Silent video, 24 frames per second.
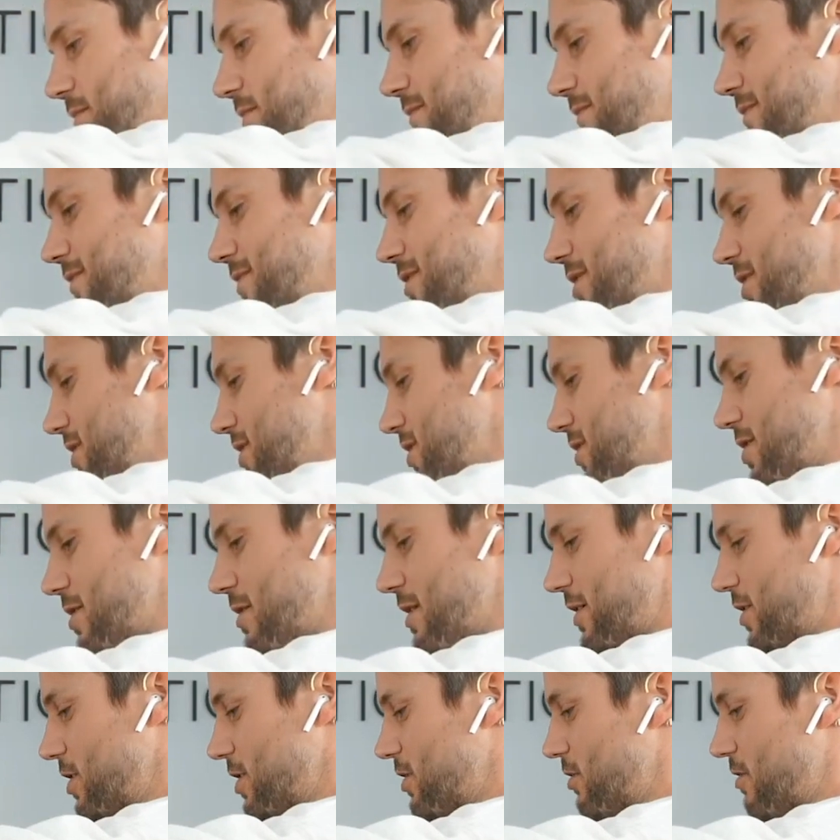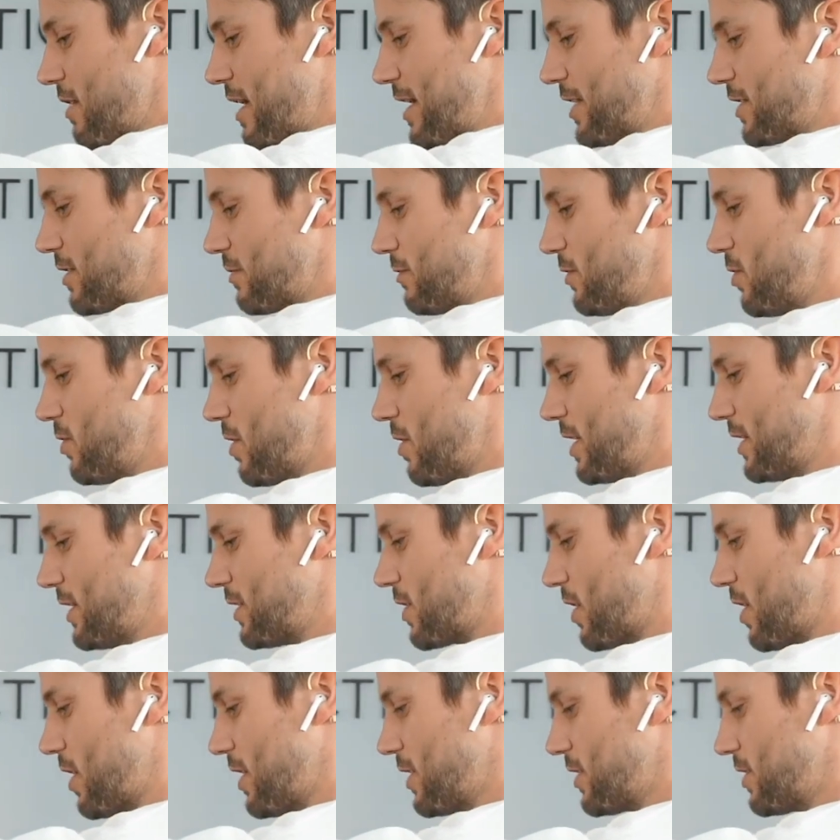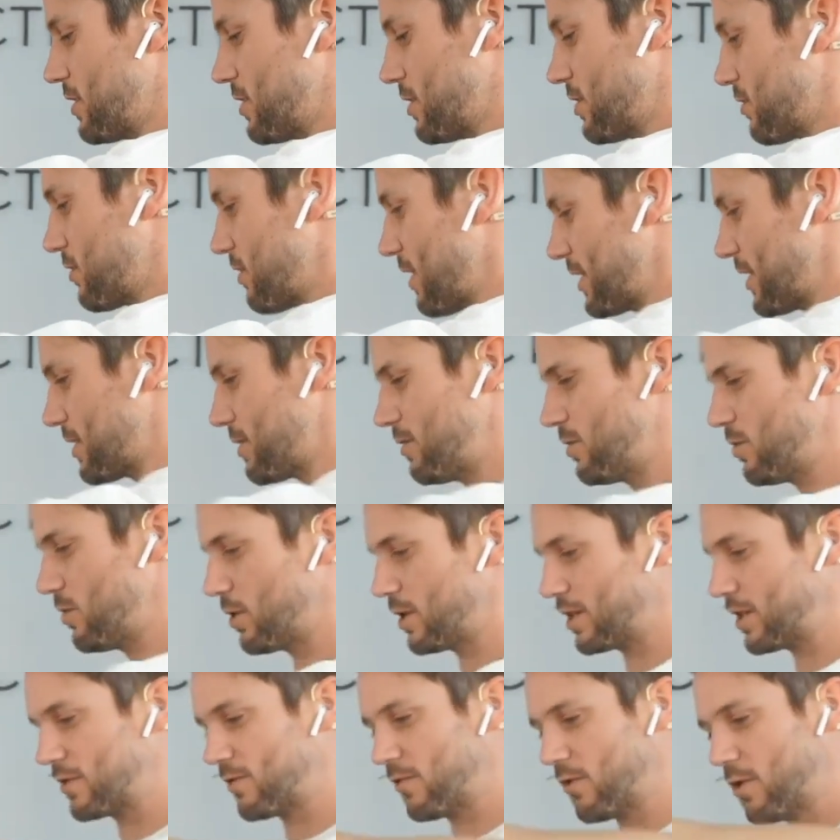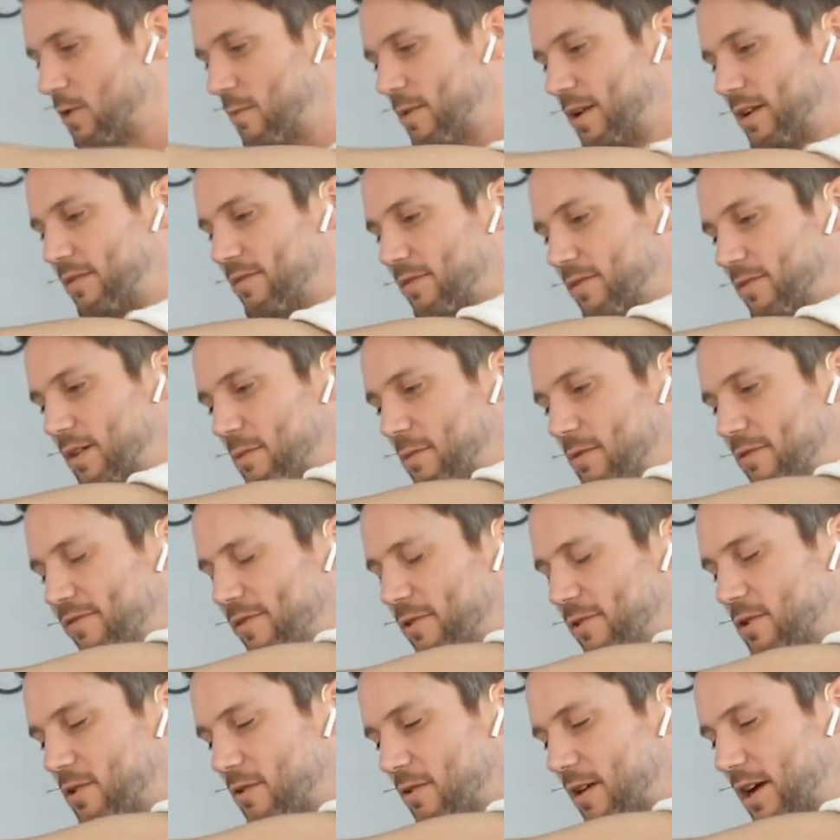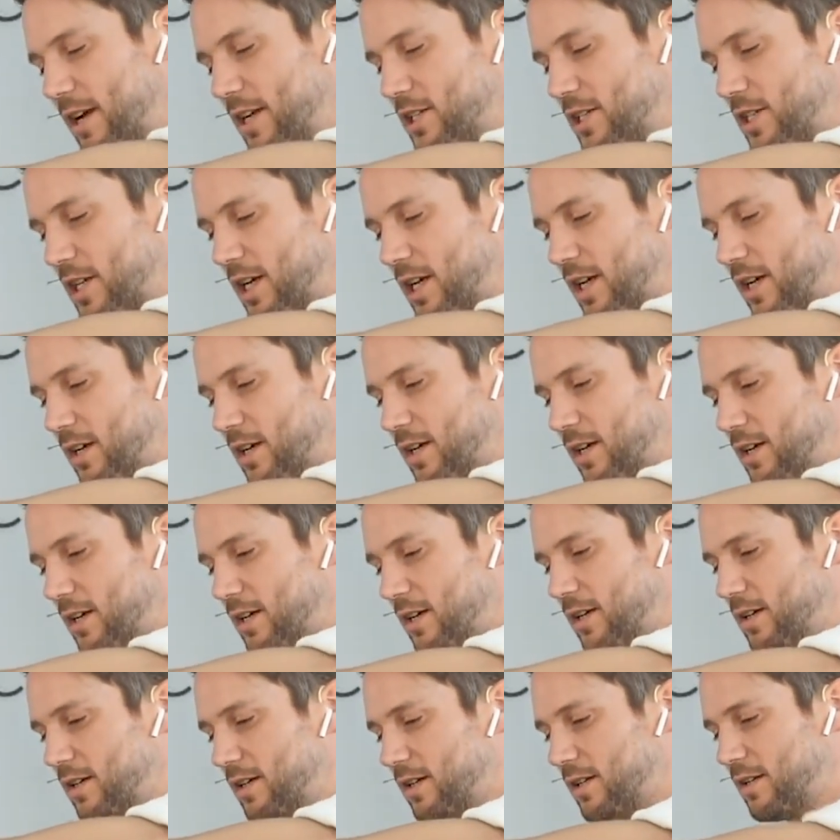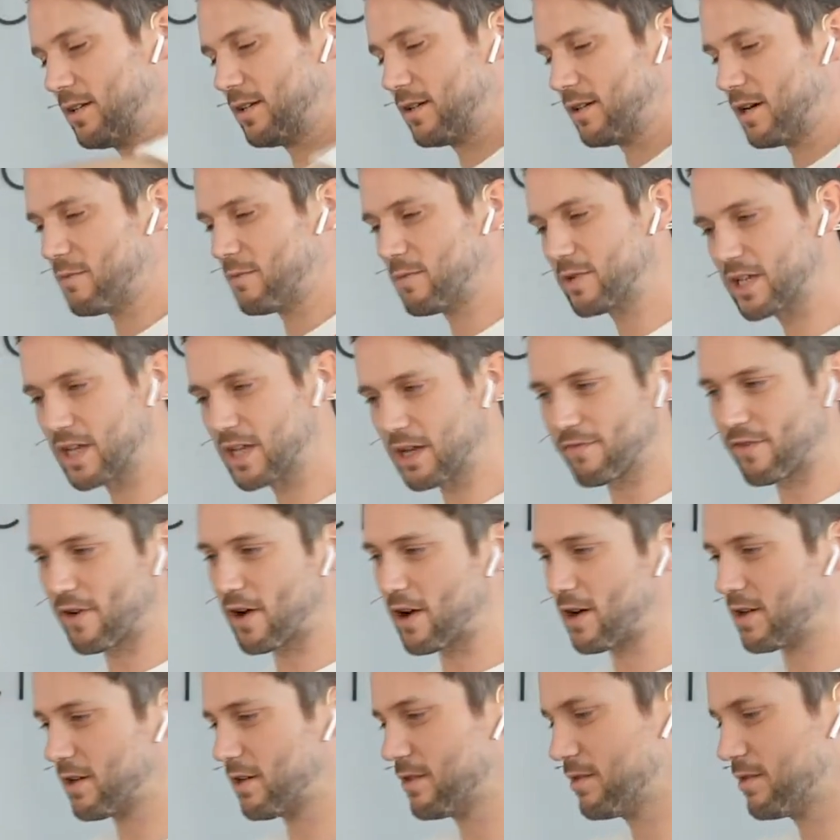Just do it. Just create some noise, guys. Just create some noise for me. Let me feel your energy. I'm a giver.